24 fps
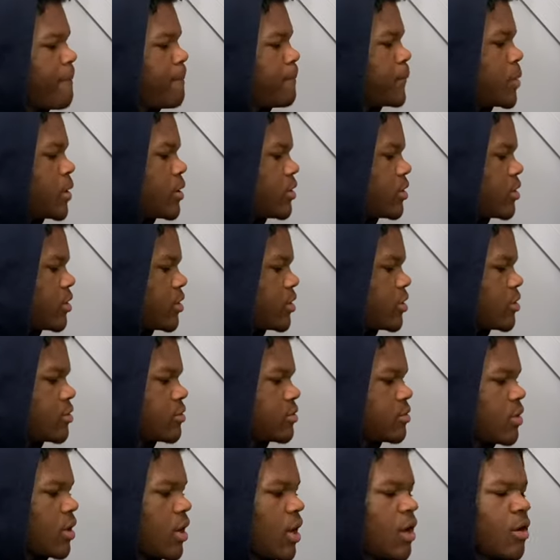But
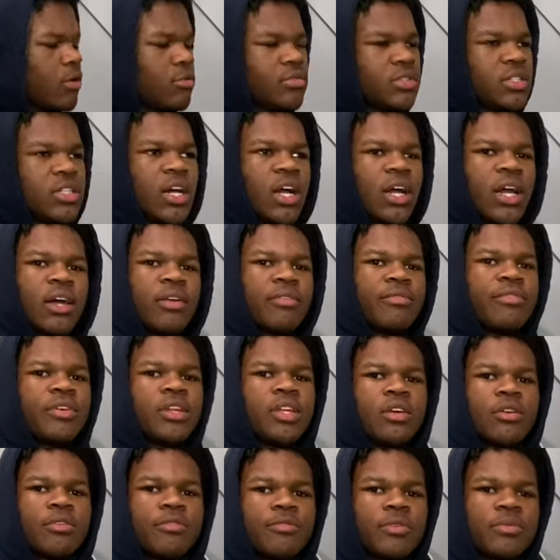I don't think I got a
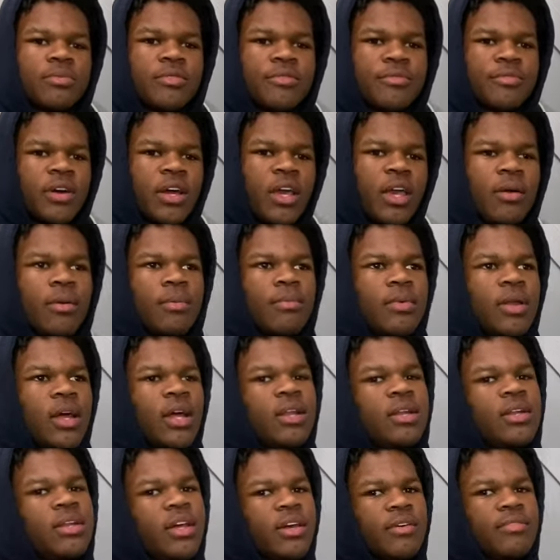video from the fight, but I
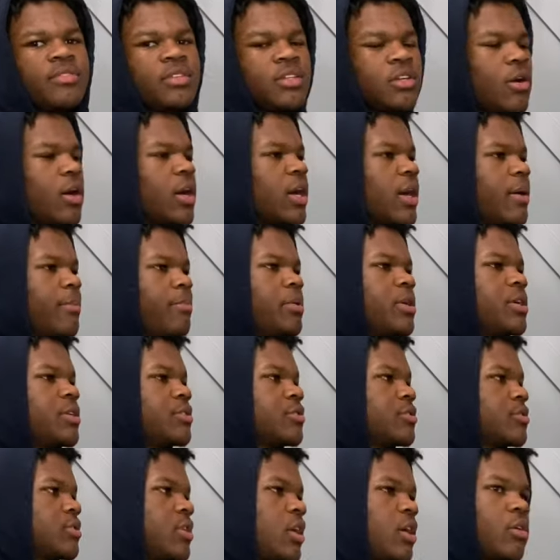definitely know I got
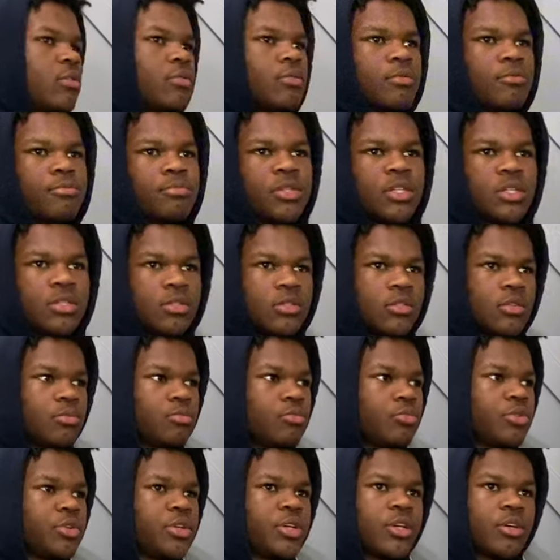pictures. They gonna be
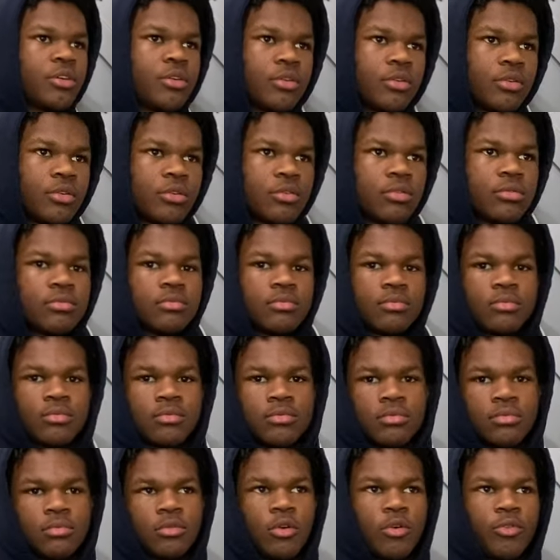somewhere
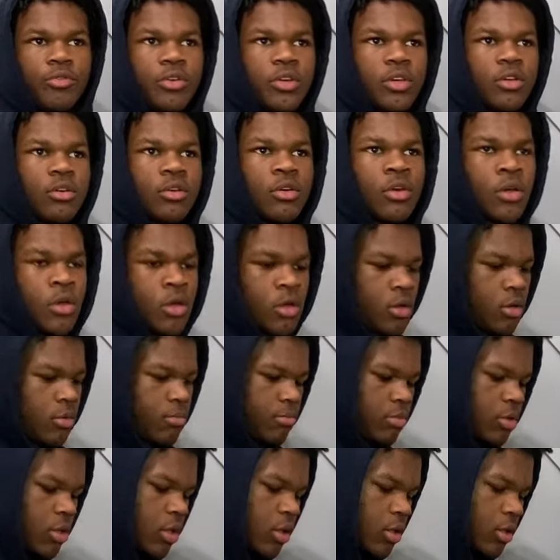over here.
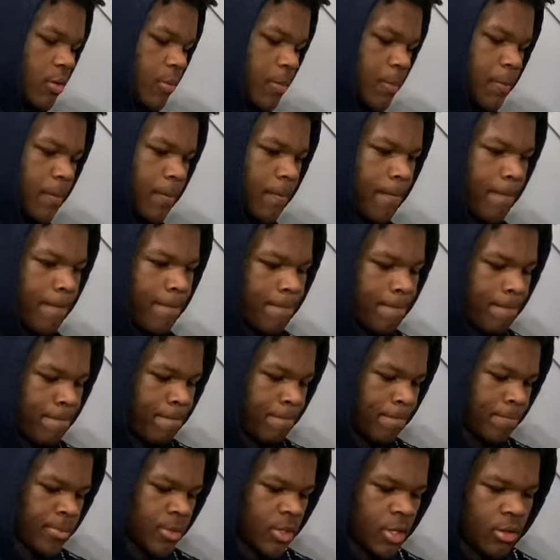But
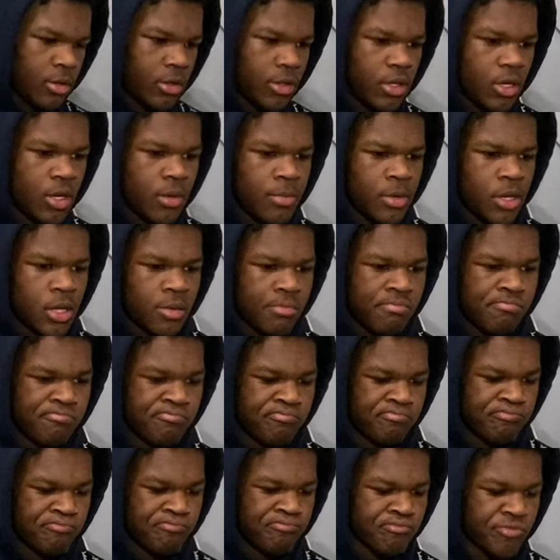yeah, man,
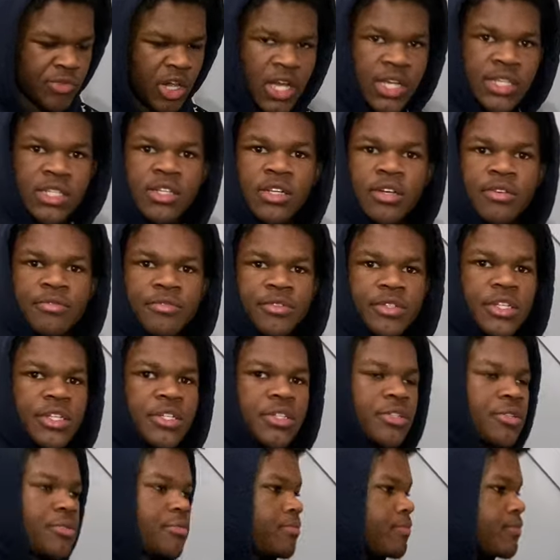that's enough for
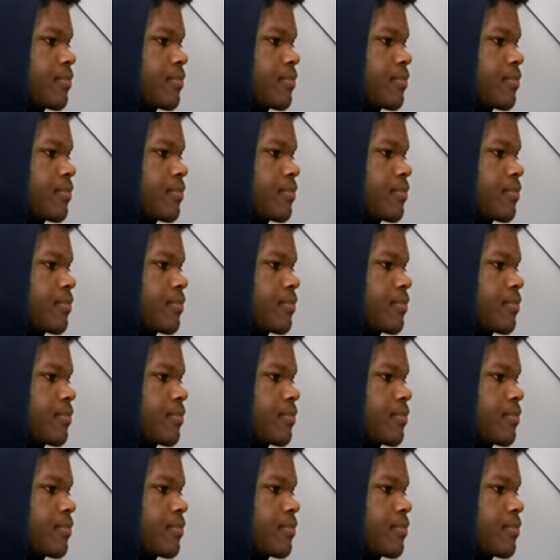this.